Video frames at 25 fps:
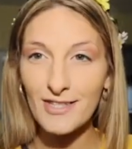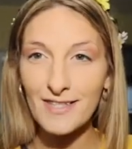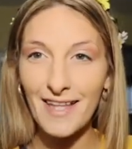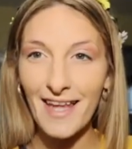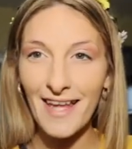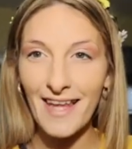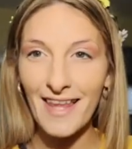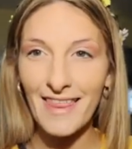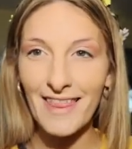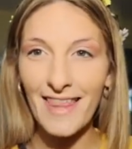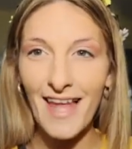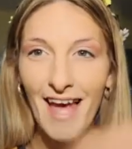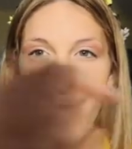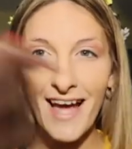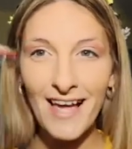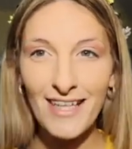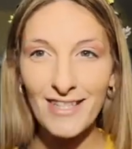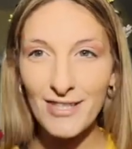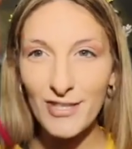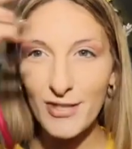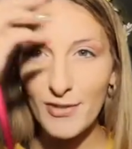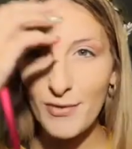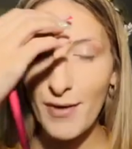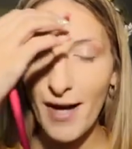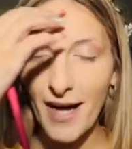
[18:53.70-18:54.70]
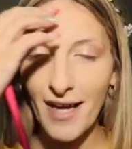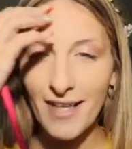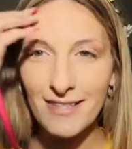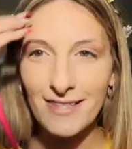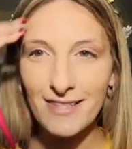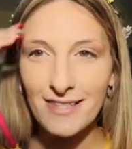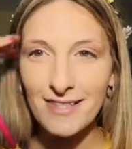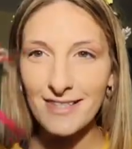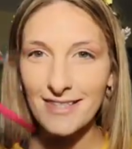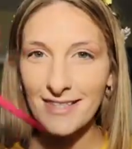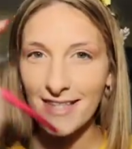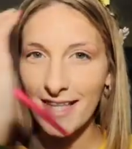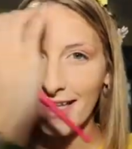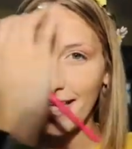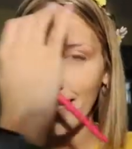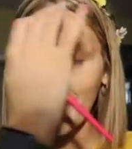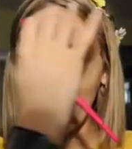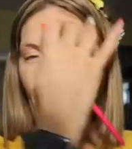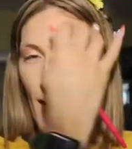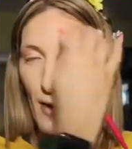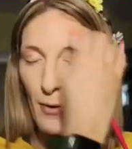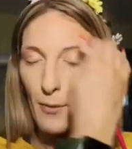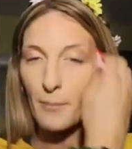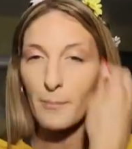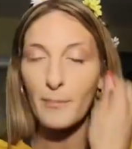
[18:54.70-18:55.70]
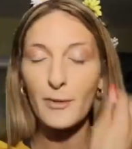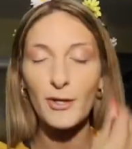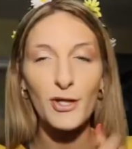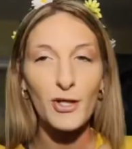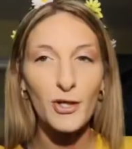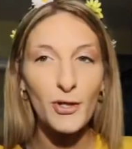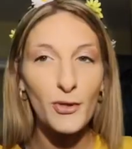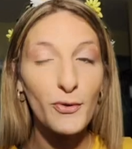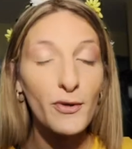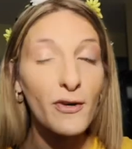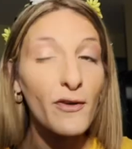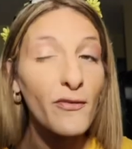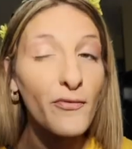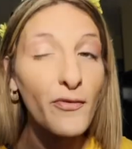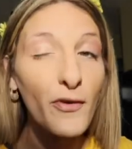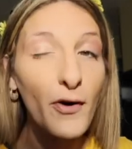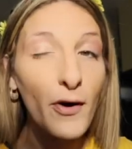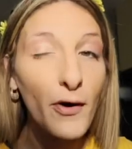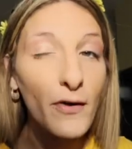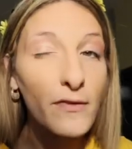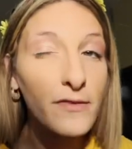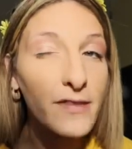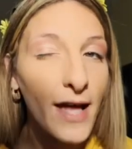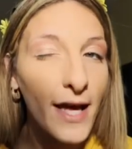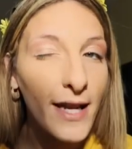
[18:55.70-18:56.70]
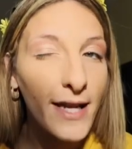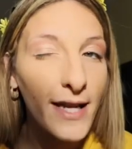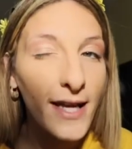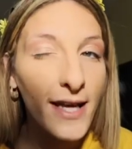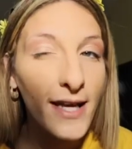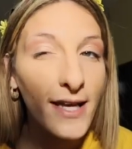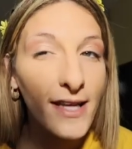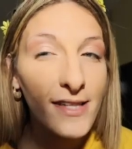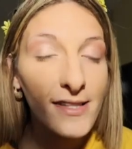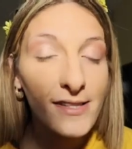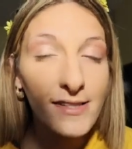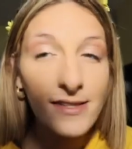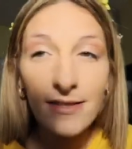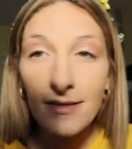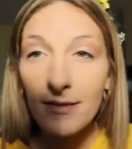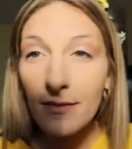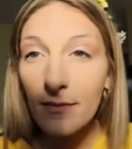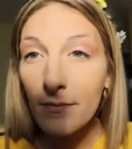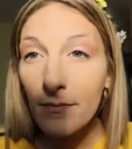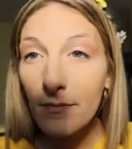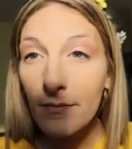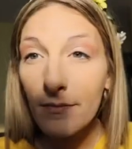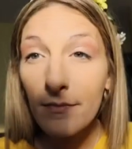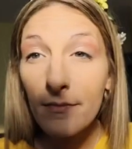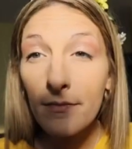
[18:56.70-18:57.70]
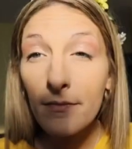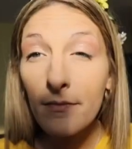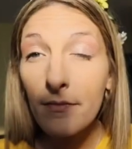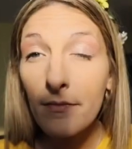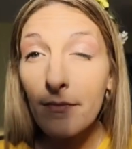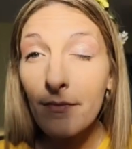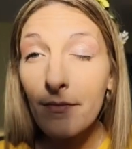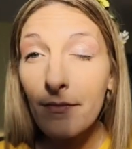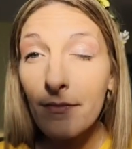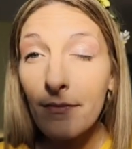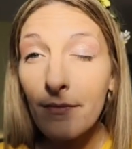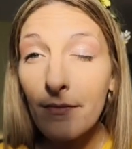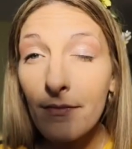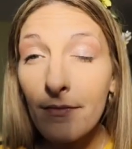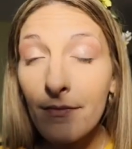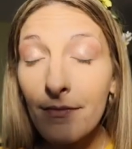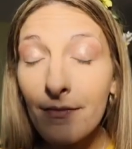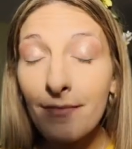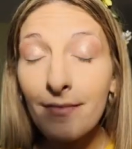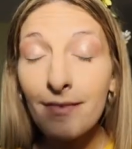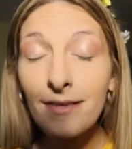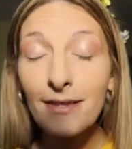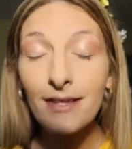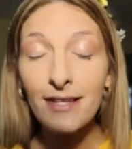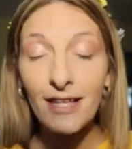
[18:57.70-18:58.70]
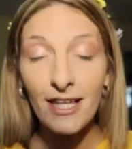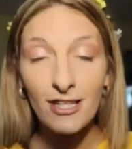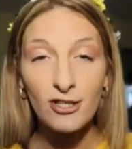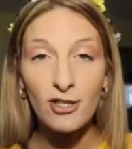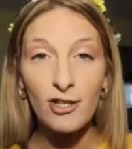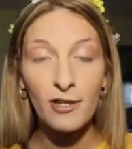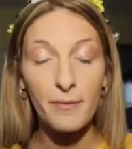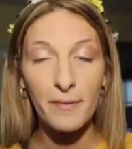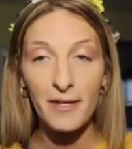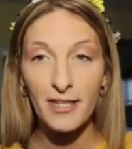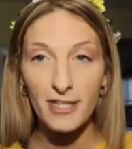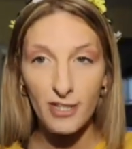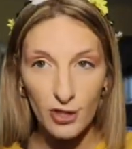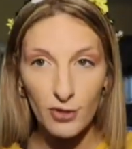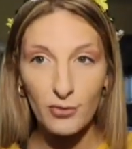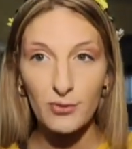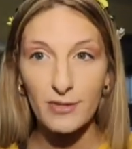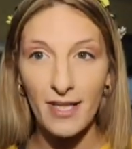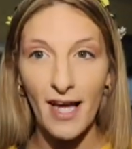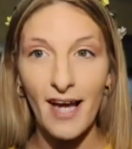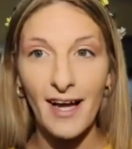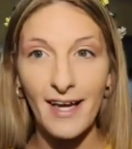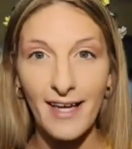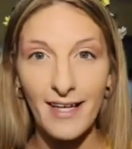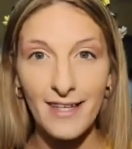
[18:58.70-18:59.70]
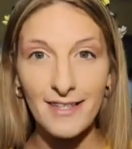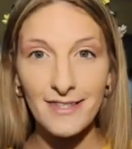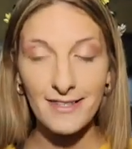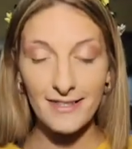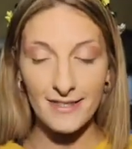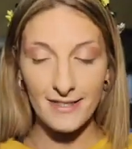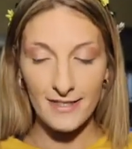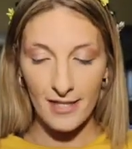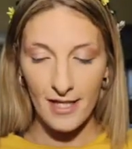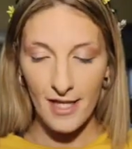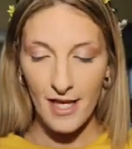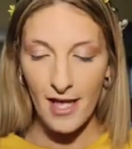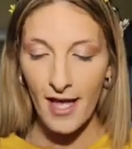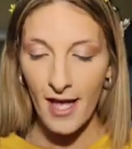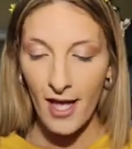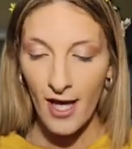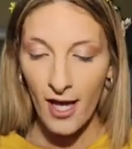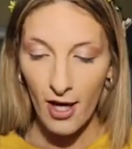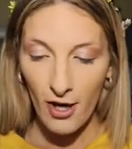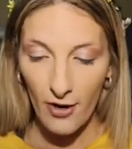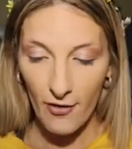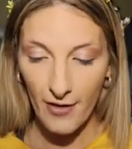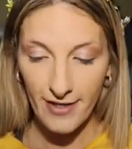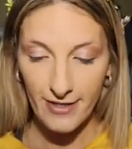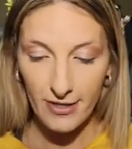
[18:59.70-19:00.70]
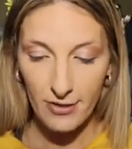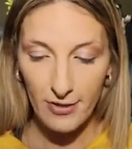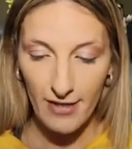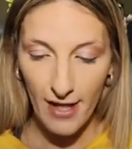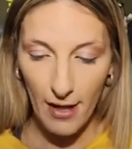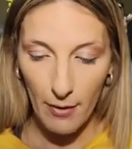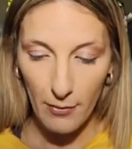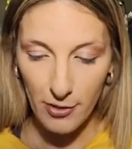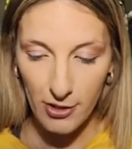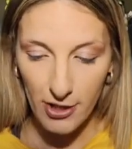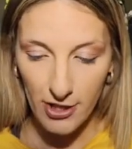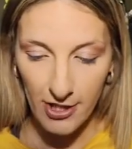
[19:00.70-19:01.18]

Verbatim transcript: like that. Do you guys see how beautiful that is? That took me two seconds. All right, so now we're